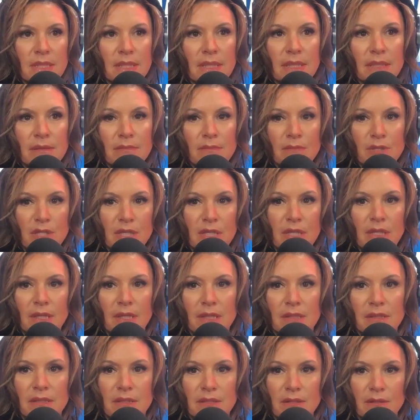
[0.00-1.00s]
DMG
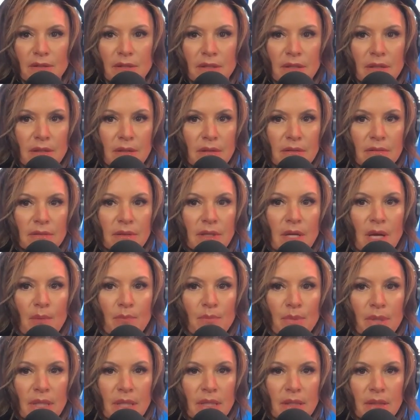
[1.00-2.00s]
got started, our
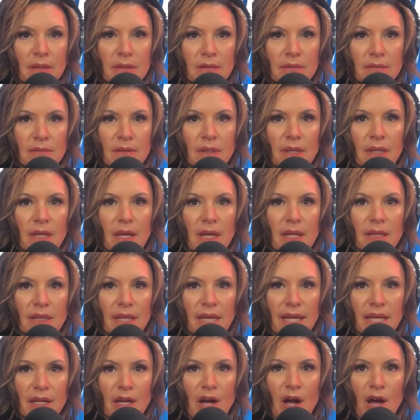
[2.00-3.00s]
company got
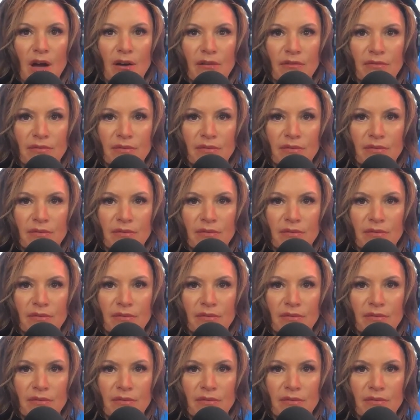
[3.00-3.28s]
laid off.